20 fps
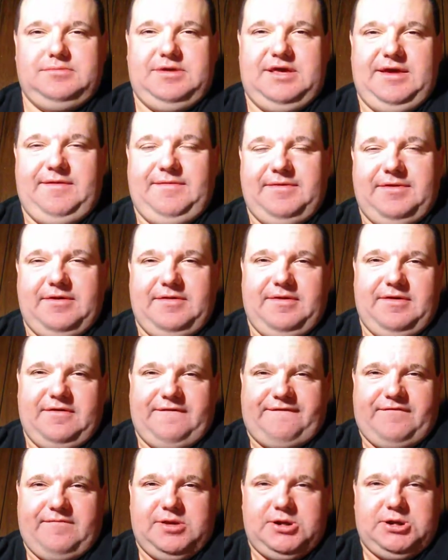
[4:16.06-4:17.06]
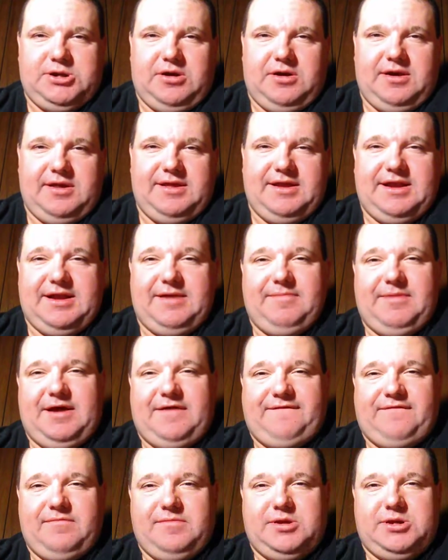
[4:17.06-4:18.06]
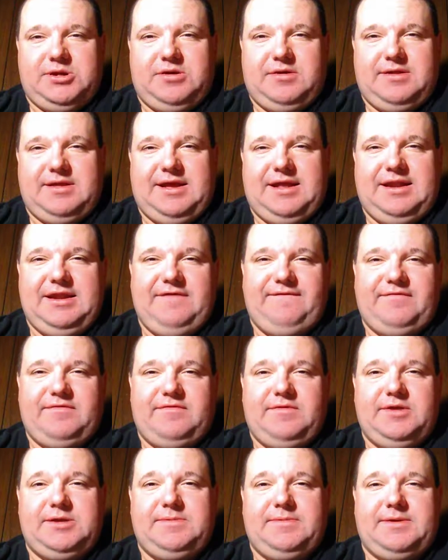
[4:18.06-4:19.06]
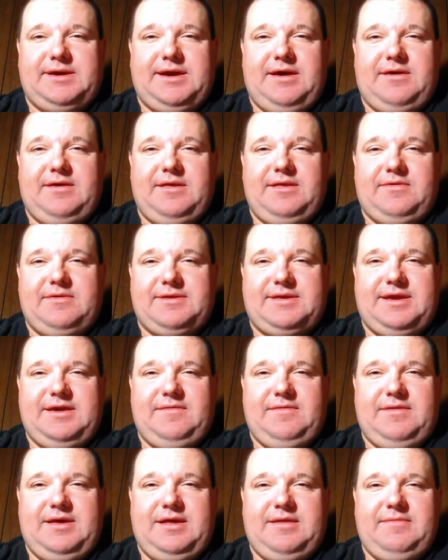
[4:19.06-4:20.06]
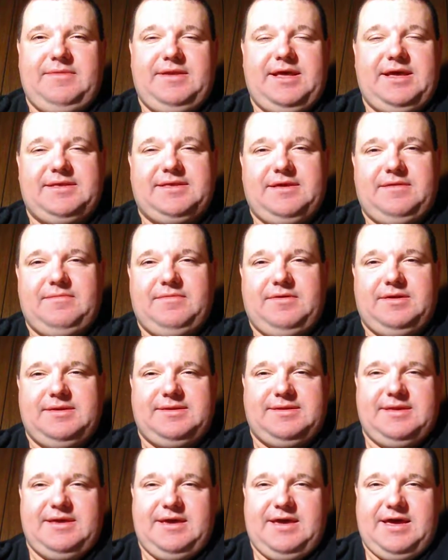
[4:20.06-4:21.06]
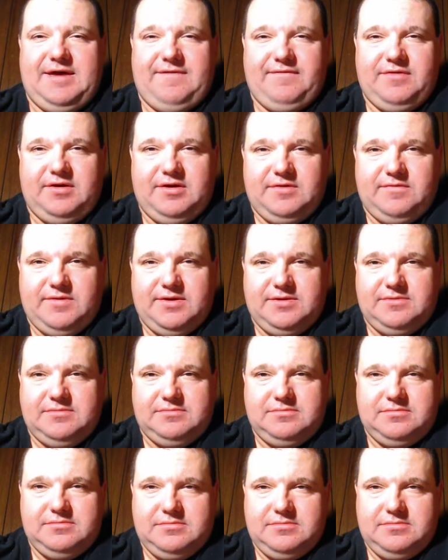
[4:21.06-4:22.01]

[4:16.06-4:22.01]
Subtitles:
Even though they're from Charlotte, and I'm not from Charlotte. I live in Richmond County, North Carolina. But that's all I'm going to say. Have a good one.